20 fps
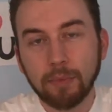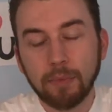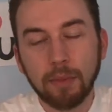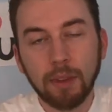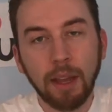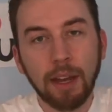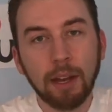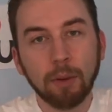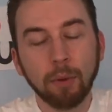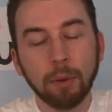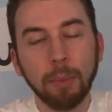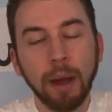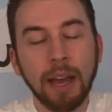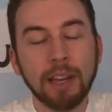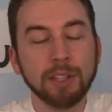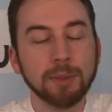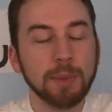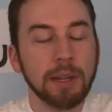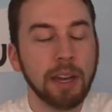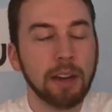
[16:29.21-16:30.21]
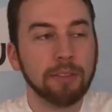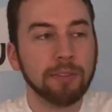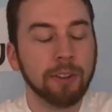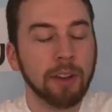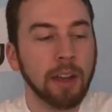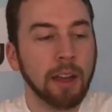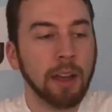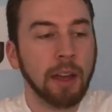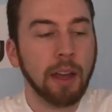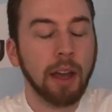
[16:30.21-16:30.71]
And it reminds me of,
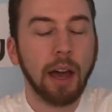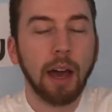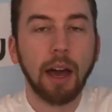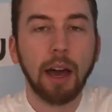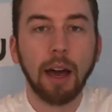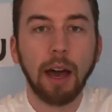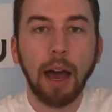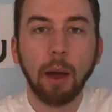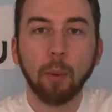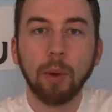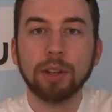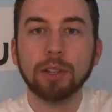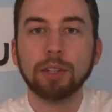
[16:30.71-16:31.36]
I went